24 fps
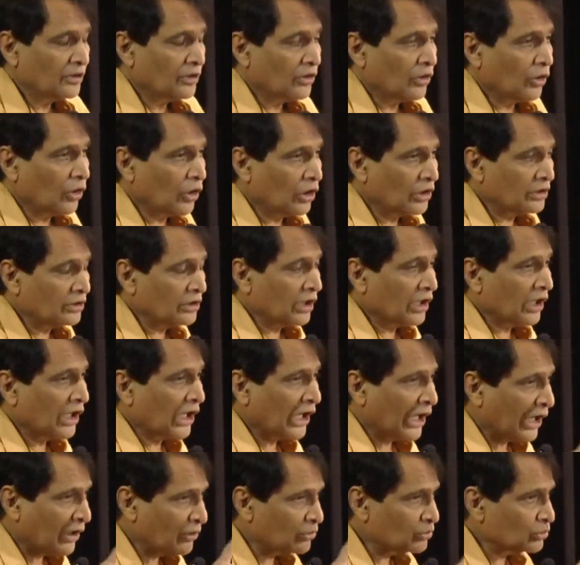on
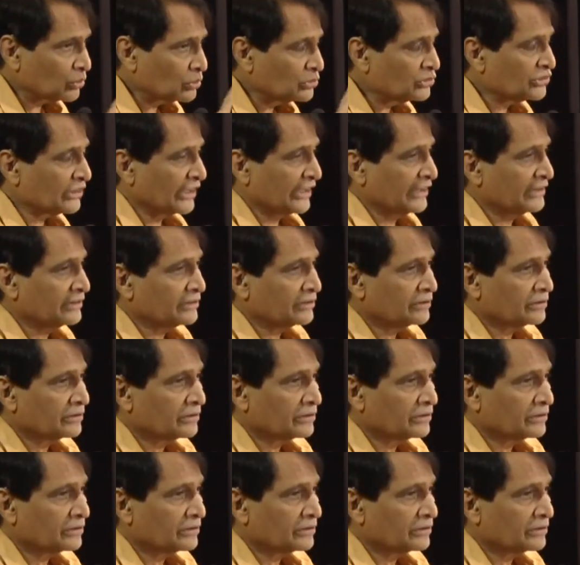how to change,